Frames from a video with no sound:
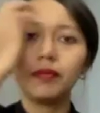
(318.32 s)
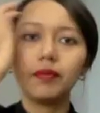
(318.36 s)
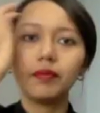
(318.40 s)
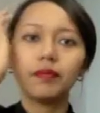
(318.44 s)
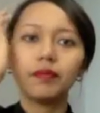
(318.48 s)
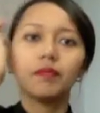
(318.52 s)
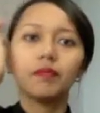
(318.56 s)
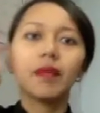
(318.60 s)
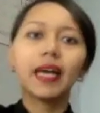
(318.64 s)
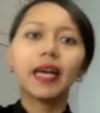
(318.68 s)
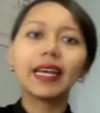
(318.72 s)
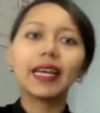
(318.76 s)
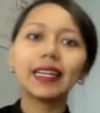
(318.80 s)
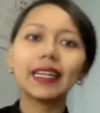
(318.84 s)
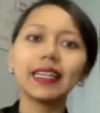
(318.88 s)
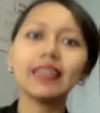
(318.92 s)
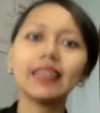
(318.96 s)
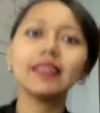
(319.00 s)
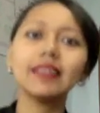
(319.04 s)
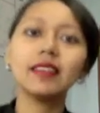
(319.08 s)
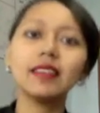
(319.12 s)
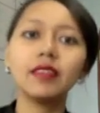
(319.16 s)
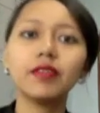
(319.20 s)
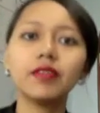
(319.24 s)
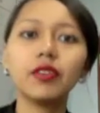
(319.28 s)
make it
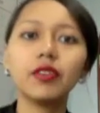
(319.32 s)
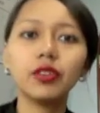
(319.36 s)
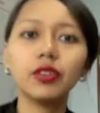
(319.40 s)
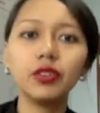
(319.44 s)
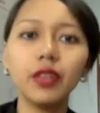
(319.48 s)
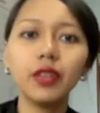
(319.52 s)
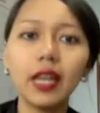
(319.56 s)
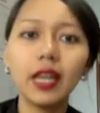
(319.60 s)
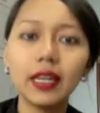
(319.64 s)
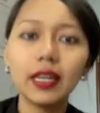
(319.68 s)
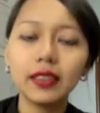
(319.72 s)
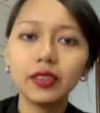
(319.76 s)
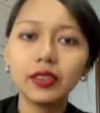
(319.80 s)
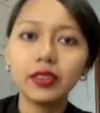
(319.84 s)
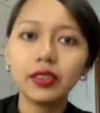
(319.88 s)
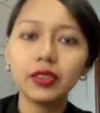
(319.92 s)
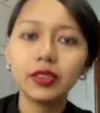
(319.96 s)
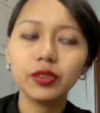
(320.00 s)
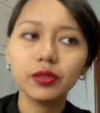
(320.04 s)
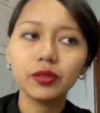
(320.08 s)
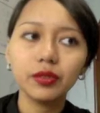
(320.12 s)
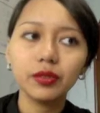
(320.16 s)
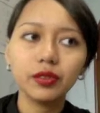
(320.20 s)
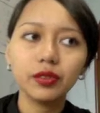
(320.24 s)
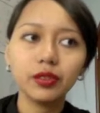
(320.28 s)
easier for you guys to
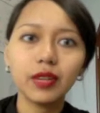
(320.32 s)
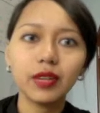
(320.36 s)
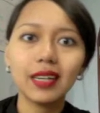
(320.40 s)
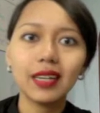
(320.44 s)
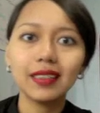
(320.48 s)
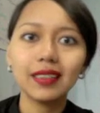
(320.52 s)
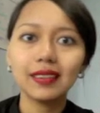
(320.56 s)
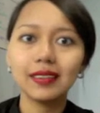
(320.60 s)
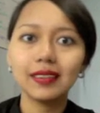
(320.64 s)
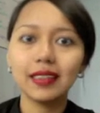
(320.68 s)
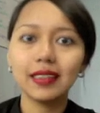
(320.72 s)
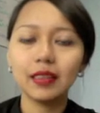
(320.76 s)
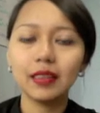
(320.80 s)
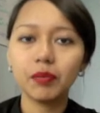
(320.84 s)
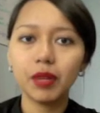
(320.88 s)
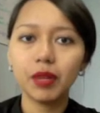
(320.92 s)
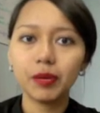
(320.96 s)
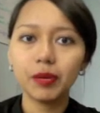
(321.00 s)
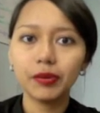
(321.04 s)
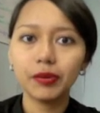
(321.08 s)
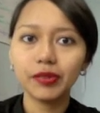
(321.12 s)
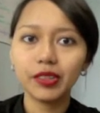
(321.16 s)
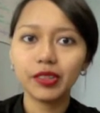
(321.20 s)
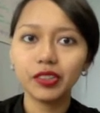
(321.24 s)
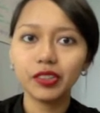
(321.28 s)
understand the
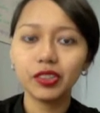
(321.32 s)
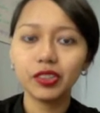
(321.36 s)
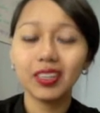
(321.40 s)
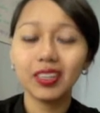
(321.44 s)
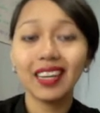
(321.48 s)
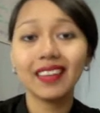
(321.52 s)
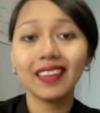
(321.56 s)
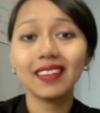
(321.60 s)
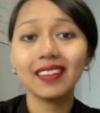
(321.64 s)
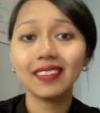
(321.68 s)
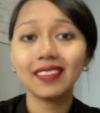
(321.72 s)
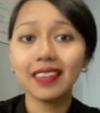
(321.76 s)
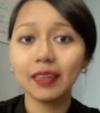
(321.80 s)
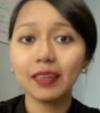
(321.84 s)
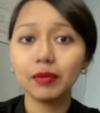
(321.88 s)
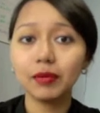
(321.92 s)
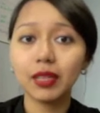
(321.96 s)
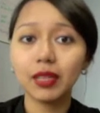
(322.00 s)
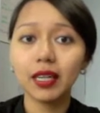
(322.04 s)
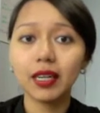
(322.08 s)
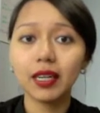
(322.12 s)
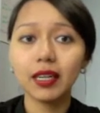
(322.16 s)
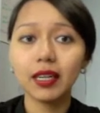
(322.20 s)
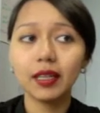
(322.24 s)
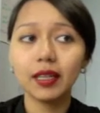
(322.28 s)
preposition. At the same
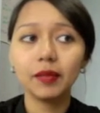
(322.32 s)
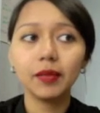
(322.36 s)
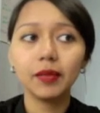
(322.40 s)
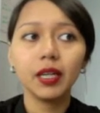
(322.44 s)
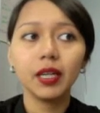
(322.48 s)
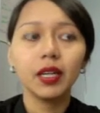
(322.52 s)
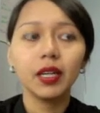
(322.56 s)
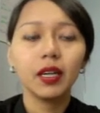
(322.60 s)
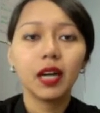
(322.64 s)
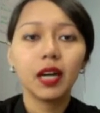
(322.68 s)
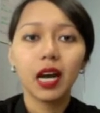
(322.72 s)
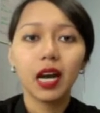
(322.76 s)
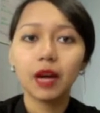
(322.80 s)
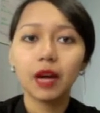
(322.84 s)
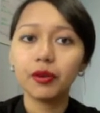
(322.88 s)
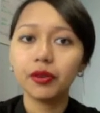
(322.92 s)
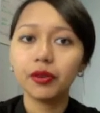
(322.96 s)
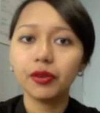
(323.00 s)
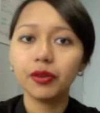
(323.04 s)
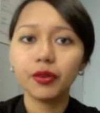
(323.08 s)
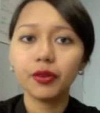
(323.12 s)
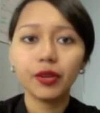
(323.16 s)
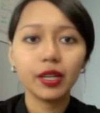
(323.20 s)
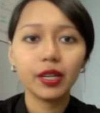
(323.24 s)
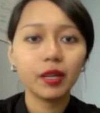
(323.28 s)
time, I would
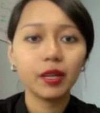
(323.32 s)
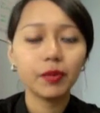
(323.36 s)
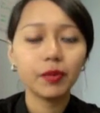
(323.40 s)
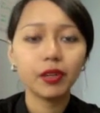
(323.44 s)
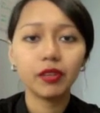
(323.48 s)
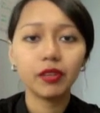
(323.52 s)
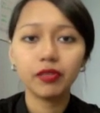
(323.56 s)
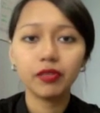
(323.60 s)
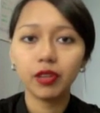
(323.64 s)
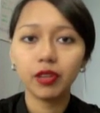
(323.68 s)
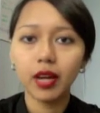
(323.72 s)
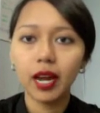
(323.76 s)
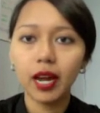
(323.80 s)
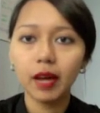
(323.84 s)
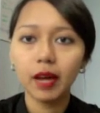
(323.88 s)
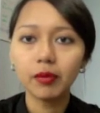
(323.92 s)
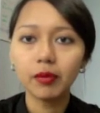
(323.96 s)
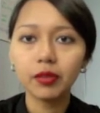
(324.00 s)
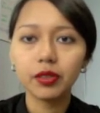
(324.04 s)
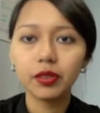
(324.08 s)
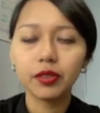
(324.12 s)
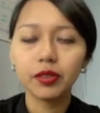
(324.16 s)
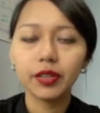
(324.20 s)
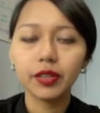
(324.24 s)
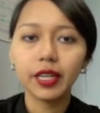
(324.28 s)
throw in a bit of
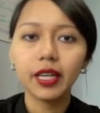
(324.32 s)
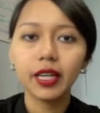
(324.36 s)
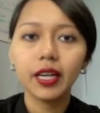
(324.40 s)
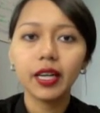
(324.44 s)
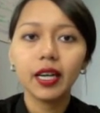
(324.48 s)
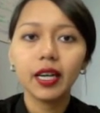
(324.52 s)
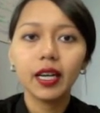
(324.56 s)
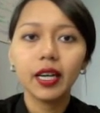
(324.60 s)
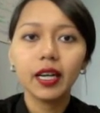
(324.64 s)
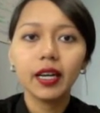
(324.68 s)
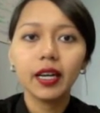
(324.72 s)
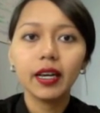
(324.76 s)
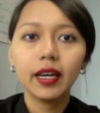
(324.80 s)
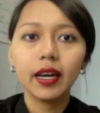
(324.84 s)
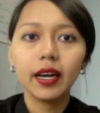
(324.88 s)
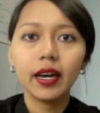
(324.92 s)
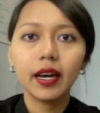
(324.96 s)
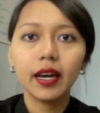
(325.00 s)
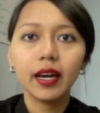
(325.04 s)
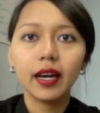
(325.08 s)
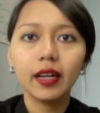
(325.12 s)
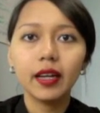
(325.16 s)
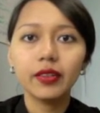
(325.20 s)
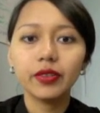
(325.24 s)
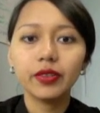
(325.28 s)
vocabulary
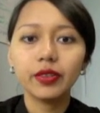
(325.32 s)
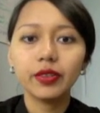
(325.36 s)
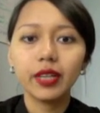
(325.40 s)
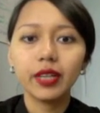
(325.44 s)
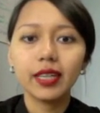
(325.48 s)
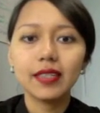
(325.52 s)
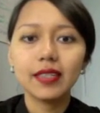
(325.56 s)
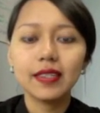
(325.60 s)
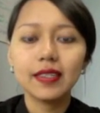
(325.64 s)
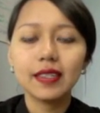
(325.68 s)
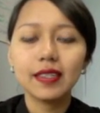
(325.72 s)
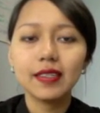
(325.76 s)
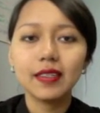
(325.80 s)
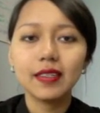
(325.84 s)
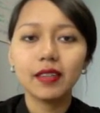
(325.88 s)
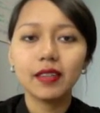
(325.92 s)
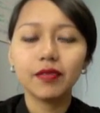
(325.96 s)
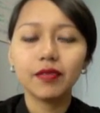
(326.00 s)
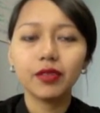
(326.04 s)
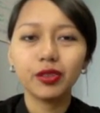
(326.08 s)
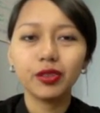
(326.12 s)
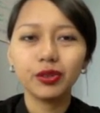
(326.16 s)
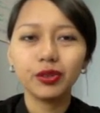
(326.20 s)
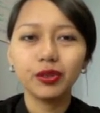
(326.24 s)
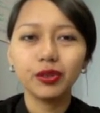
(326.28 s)
so that it's easier
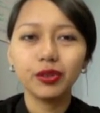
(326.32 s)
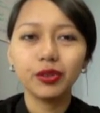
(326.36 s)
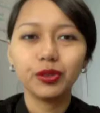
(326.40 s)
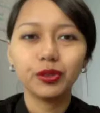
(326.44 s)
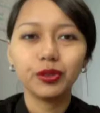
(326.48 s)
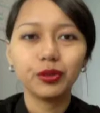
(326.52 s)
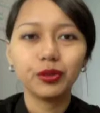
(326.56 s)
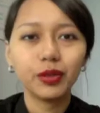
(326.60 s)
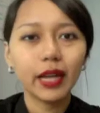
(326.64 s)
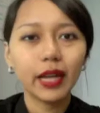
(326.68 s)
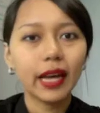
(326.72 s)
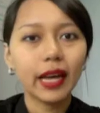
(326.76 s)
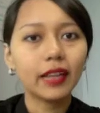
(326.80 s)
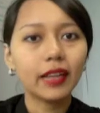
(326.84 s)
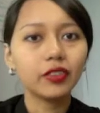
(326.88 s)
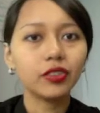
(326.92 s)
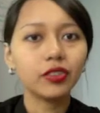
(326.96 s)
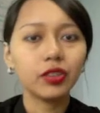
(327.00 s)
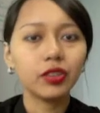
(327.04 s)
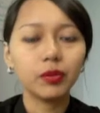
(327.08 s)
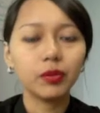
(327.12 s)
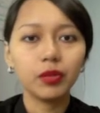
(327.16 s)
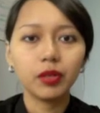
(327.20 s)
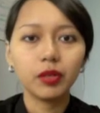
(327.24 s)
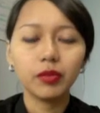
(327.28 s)
for you to catch the
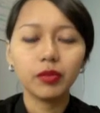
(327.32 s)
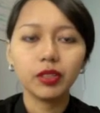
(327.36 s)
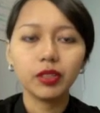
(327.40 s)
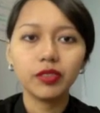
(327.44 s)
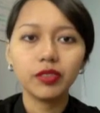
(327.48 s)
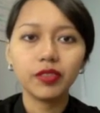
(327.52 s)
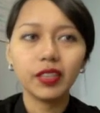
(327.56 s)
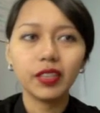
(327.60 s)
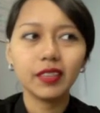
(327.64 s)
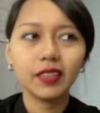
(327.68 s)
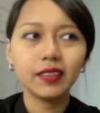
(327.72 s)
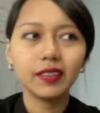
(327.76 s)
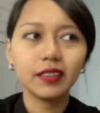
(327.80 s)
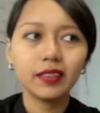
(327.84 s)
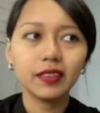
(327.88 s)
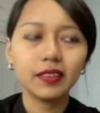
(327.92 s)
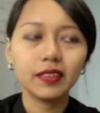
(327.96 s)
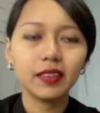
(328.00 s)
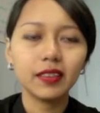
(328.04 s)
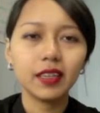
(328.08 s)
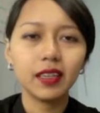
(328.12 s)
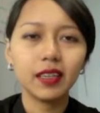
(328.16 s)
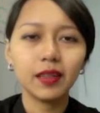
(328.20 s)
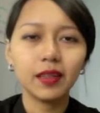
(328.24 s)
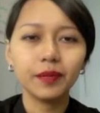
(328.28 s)
Burmese phrases.
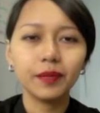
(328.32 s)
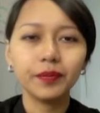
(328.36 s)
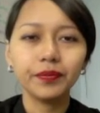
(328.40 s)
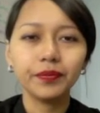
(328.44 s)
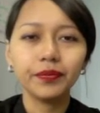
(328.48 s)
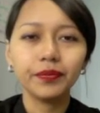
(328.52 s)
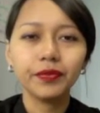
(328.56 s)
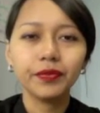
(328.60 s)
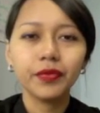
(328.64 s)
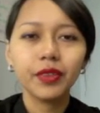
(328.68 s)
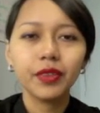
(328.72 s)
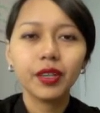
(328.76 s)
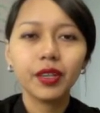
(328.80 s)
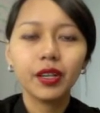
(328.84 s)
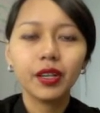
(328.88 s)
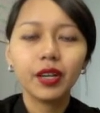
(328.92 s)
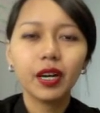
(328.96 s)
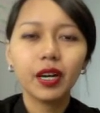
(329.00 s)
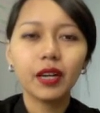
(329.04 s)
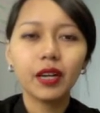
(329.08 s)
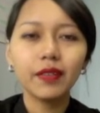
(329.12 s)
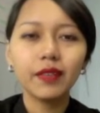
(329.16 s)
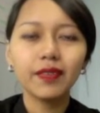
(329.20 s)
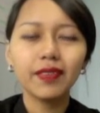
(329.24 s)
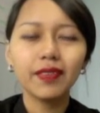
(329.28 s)

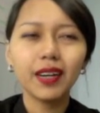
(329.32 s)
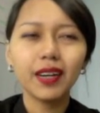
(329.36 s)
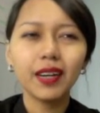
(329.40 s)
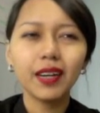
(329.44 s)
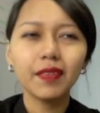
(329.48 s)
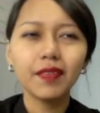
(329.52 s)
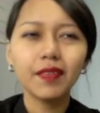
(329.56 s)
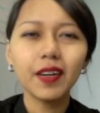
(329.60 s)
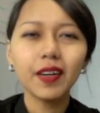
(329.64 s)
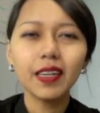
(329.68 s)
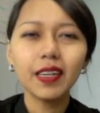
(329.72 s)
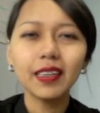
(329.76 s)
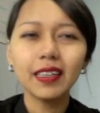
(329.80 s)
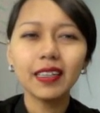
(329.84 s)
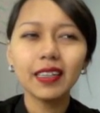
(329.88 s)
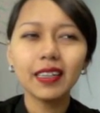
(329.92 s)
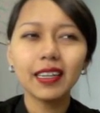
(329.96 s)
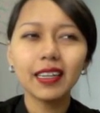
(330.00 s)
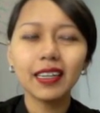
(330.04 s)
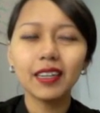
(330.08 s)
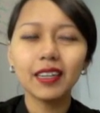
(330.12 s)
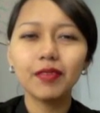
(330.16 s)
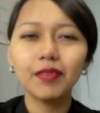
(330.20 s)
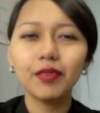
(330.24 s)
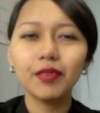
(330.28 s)
I find that
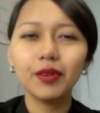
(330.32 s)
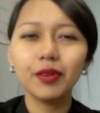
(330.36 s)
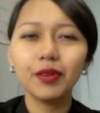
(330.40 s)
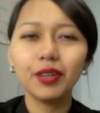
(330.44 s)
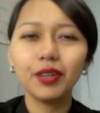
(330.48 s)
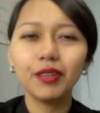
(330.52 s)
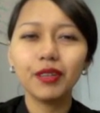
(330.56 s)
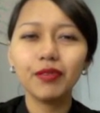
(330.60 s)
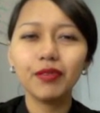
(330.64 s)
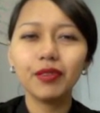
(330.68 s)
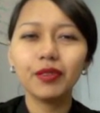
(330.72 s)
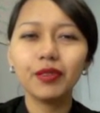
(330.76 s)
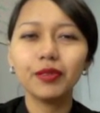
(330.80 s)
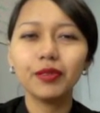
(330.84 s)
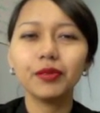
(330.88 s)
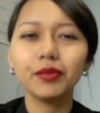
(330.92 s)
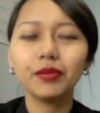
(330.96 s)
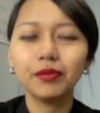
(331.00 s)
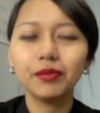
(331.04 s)
like if you